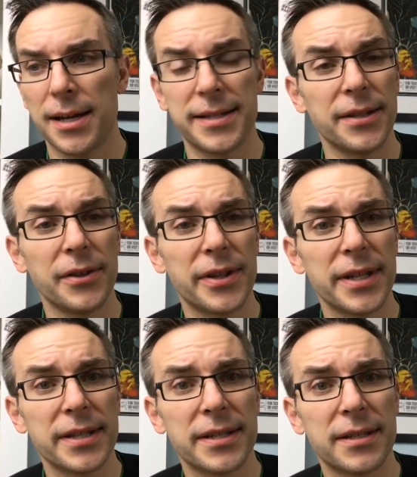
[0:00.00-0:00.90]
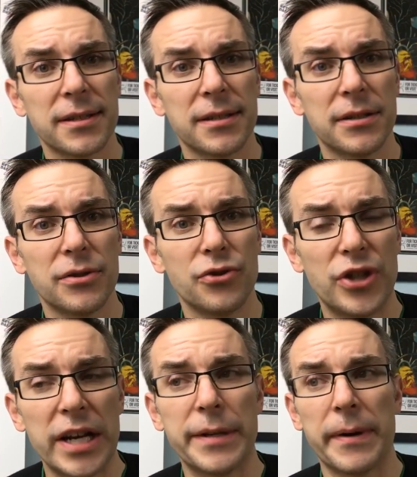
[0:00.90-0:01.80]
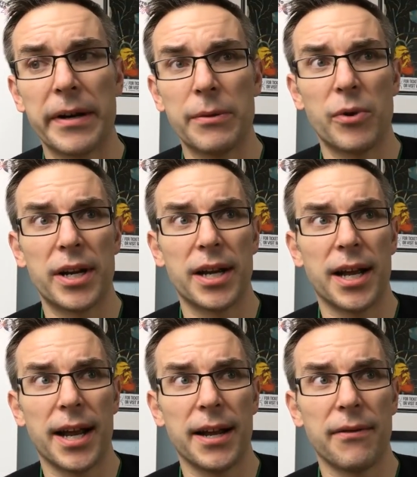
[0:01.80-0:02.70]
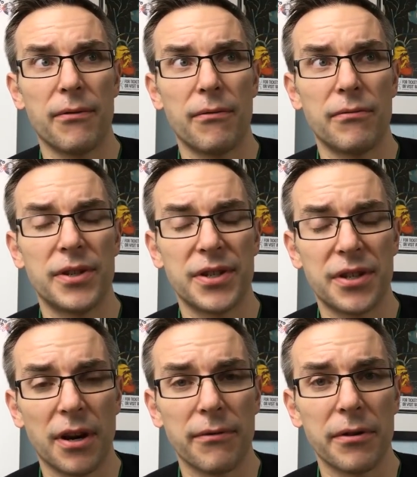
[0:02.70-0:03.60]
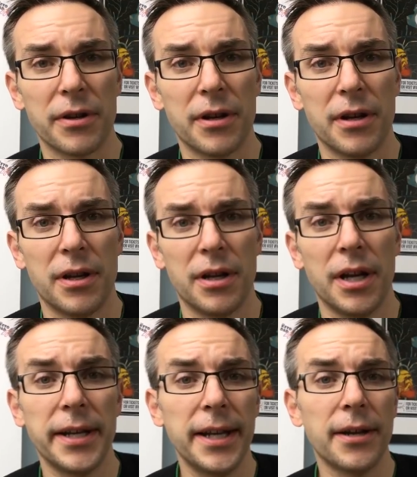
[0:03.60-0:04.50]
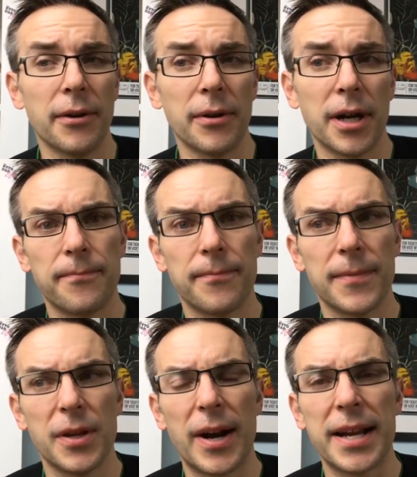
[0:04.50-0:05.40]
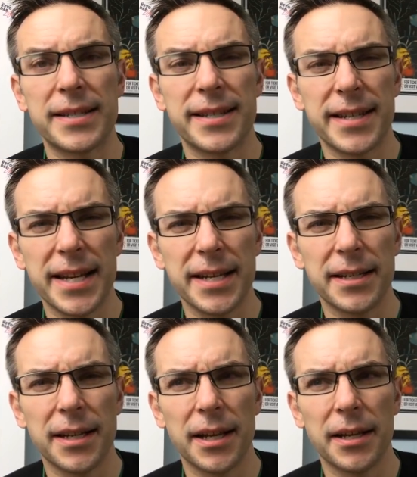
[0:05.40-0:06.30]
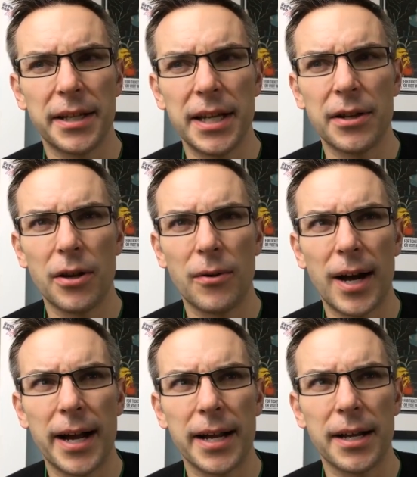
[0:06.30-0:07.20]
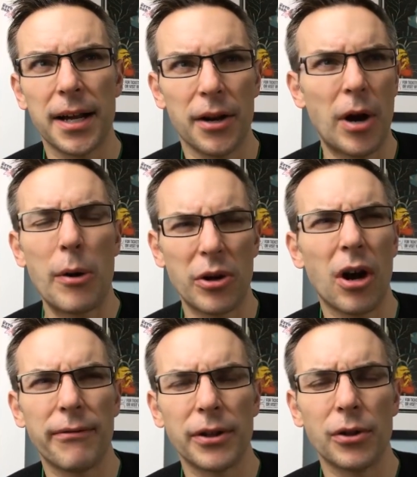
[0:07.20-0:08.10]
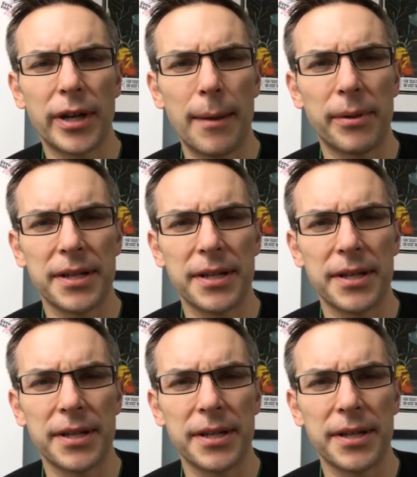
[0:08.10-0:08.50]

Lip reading: Until this January when I discovered keto. I had seen keto. I would often look